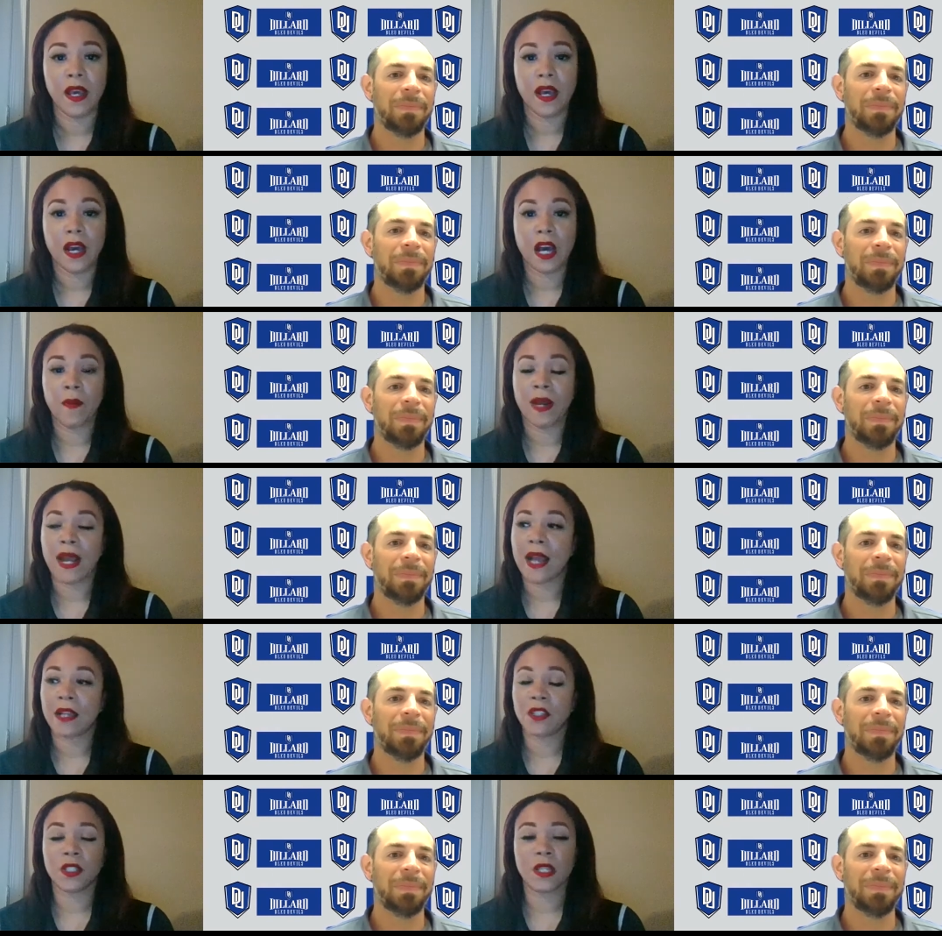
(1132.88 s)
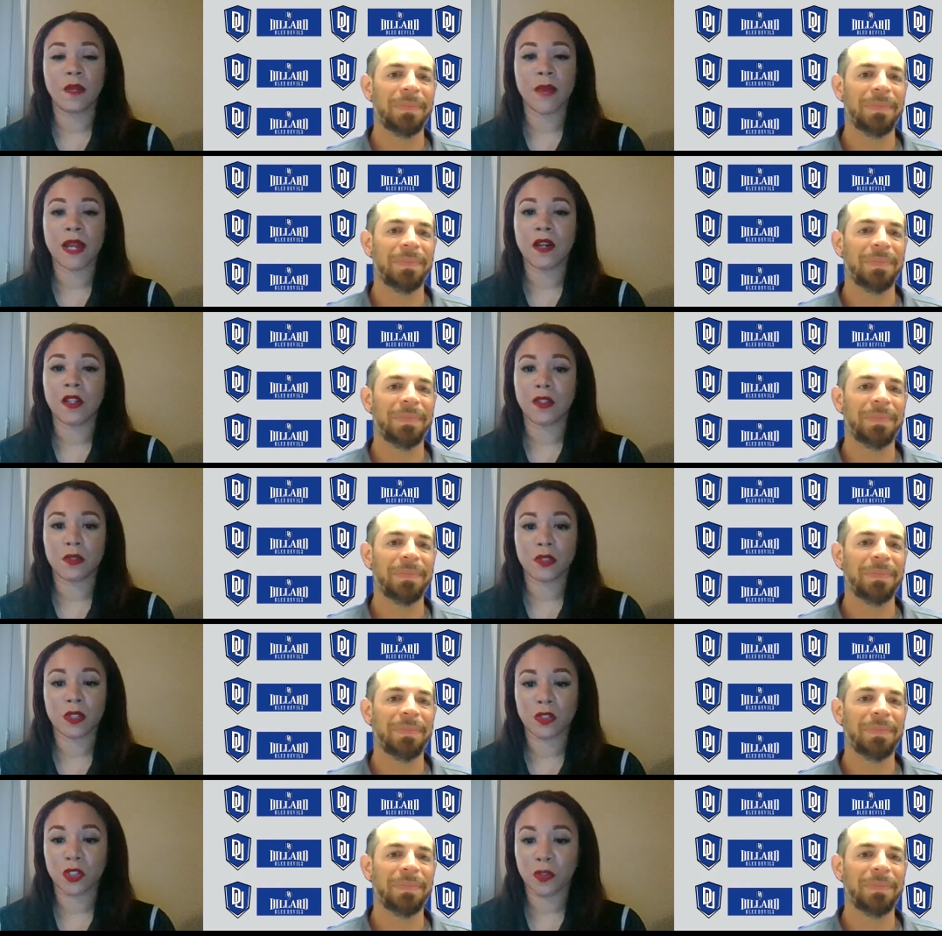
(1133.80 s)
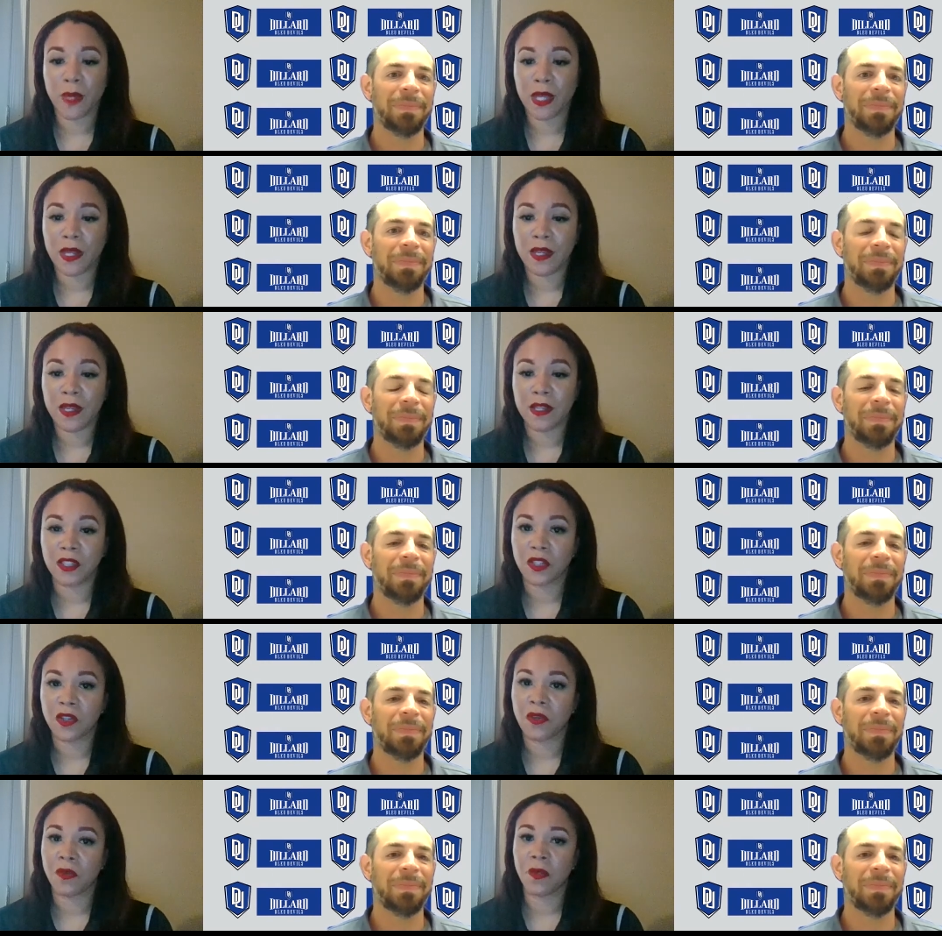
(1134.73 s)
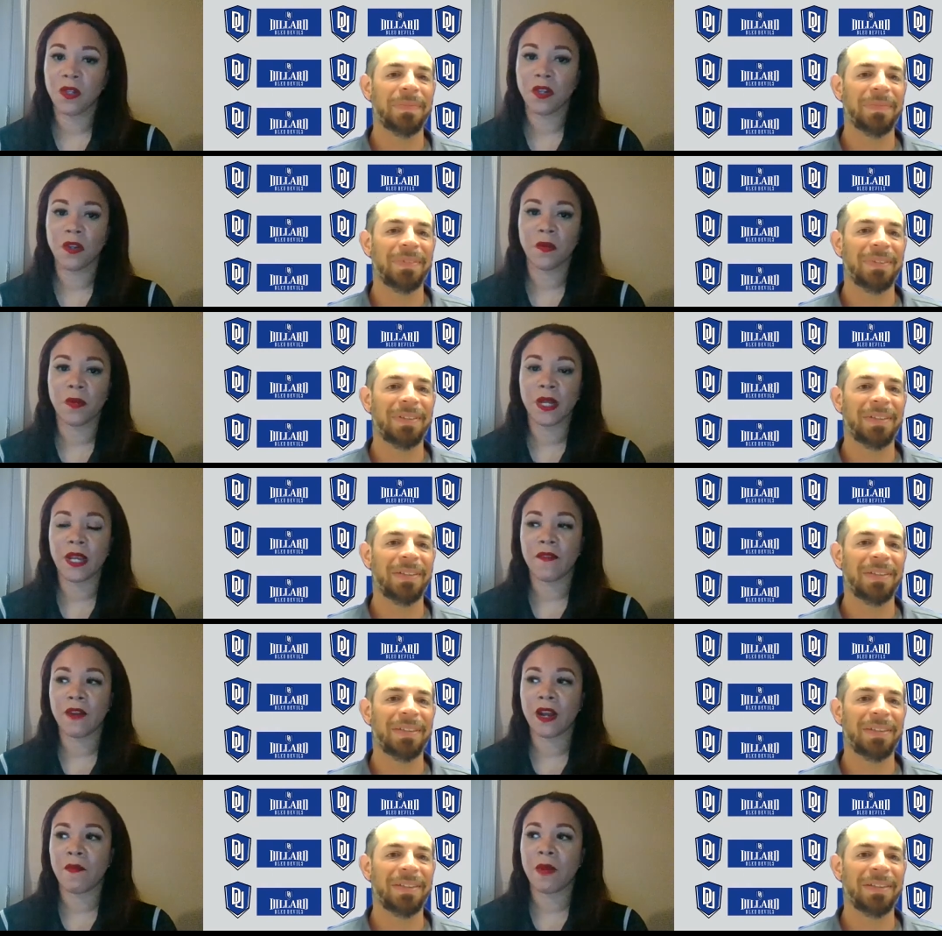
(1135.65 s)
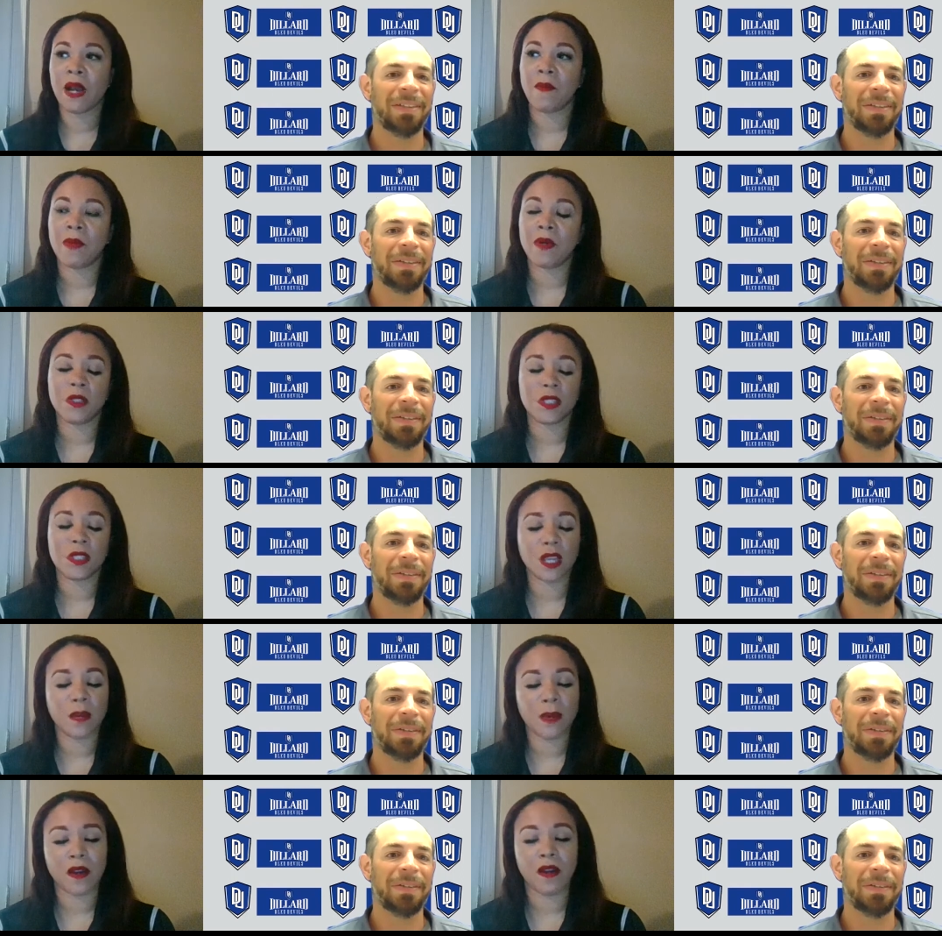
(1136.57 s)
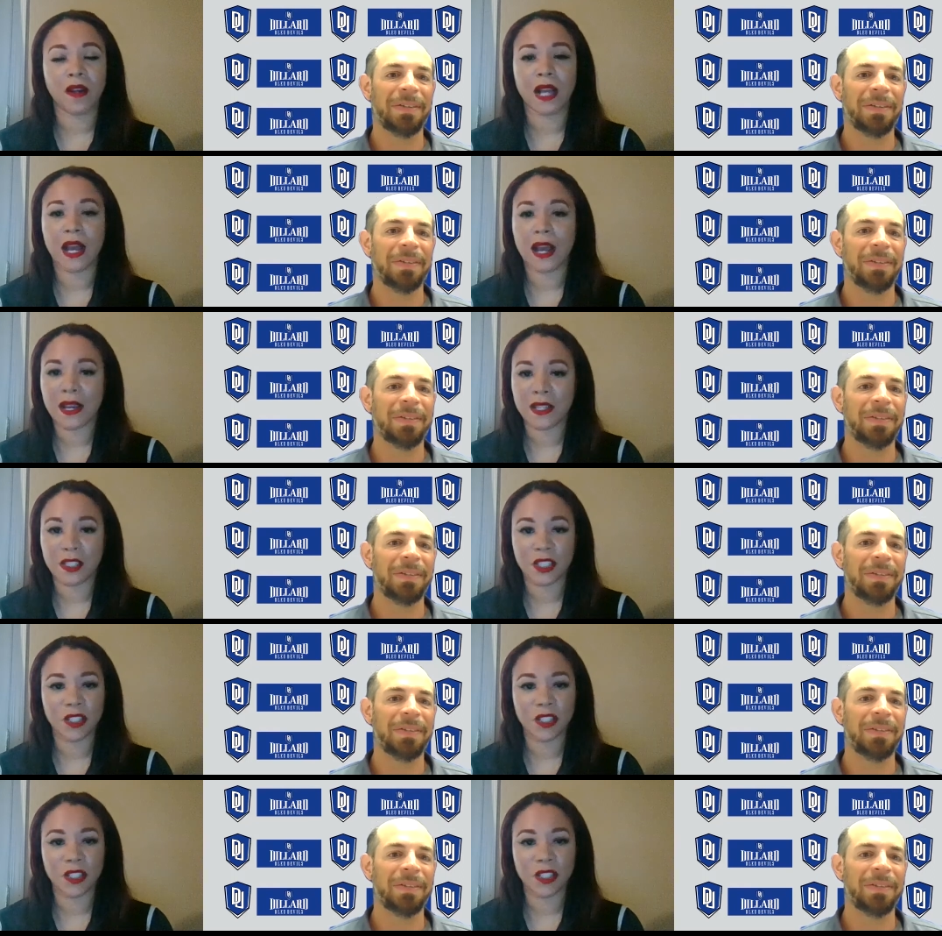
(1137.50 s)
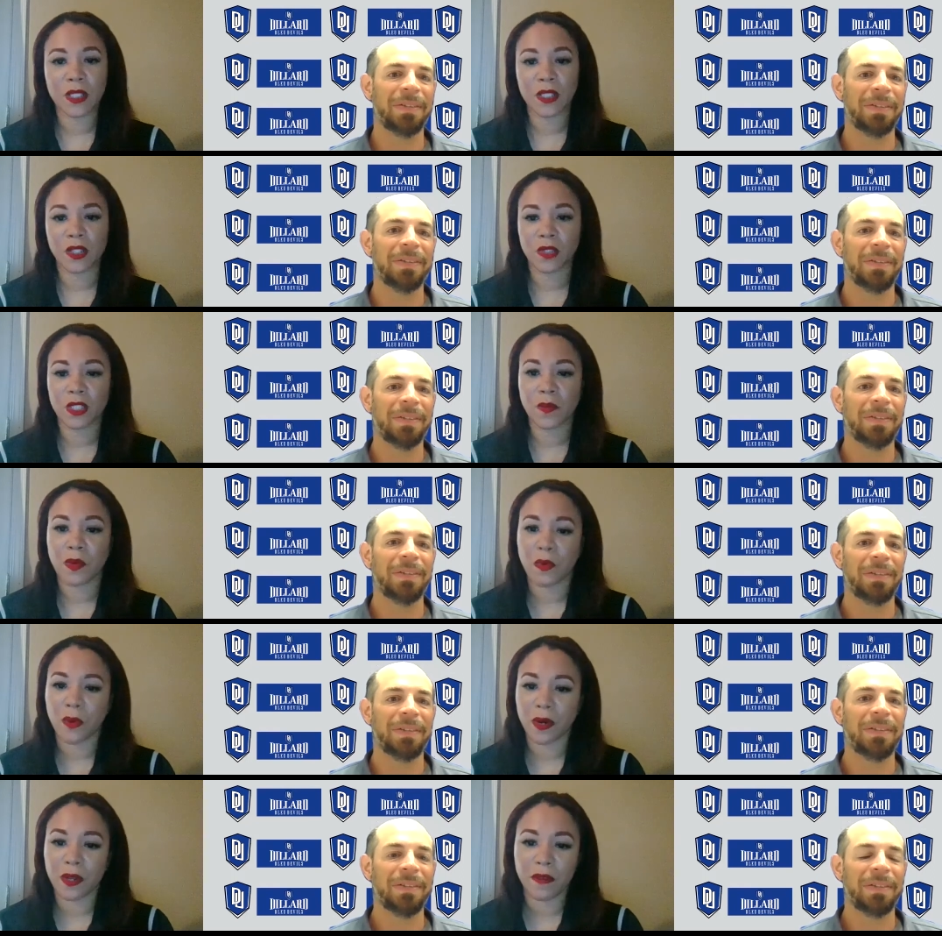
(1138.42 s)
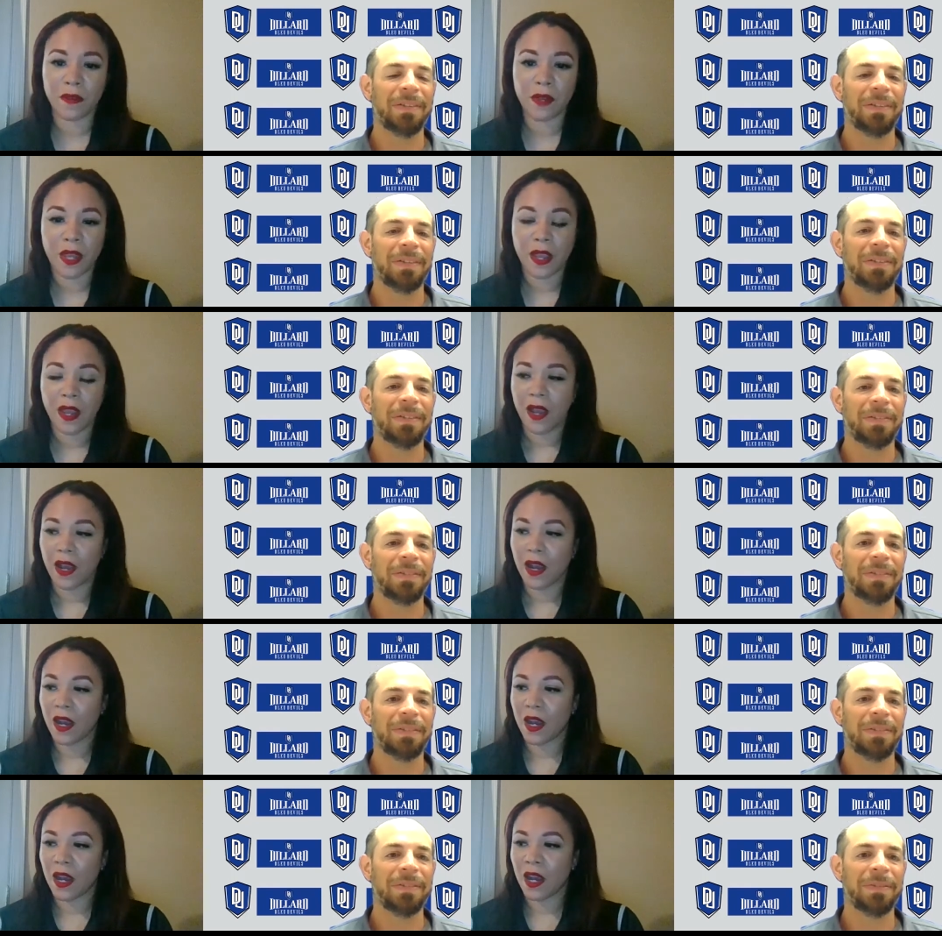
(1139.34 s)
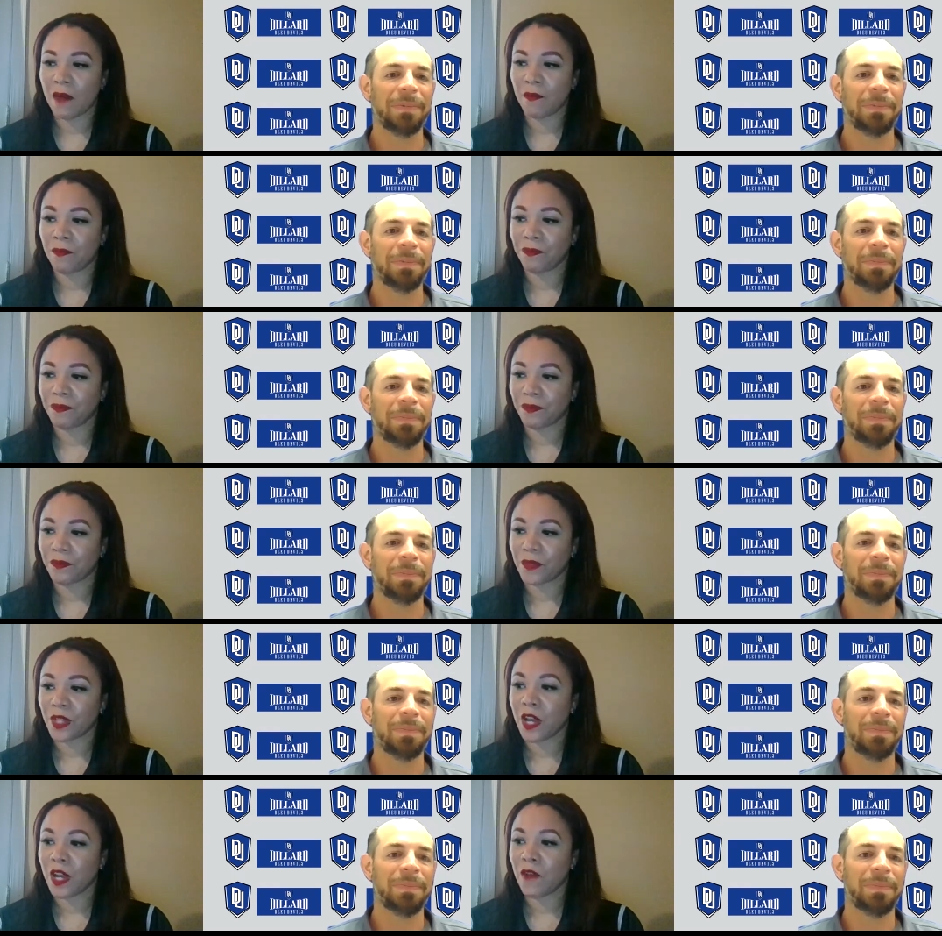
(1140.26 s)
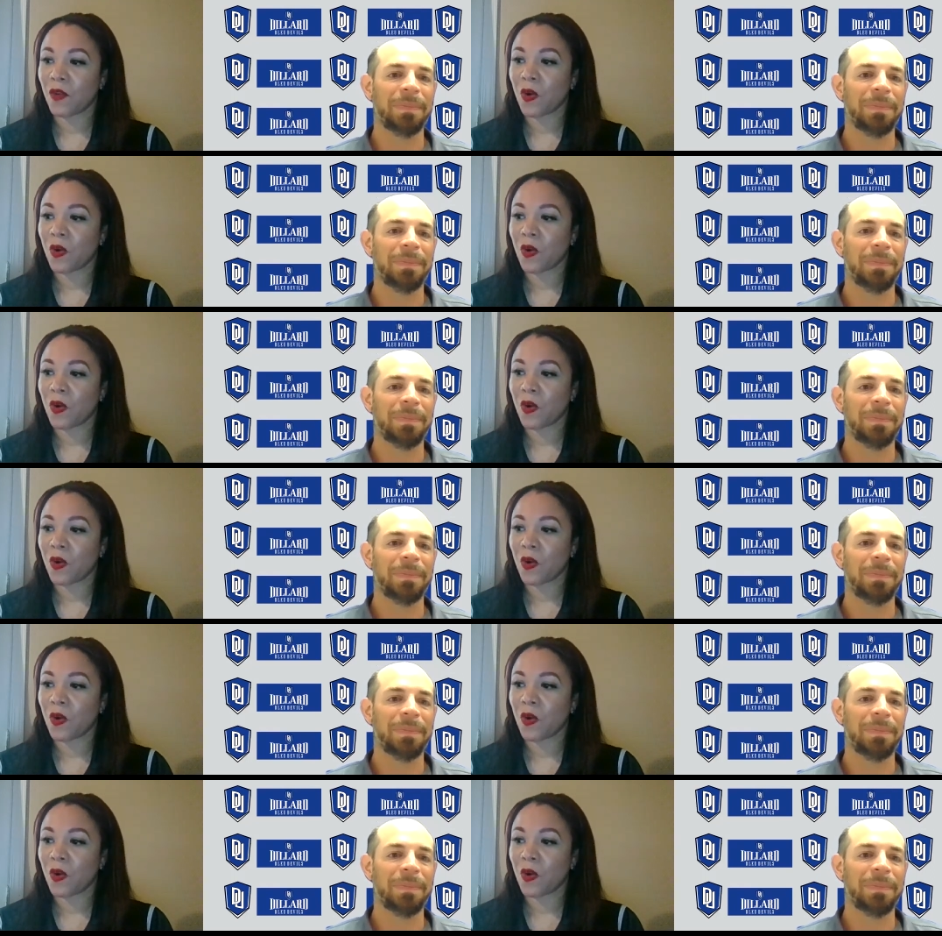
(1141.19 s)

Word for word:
Speaker 1: Um, but I actually met her through social media, so you know, whenever I, I post thing about our guys, she's always so supportive. Um, of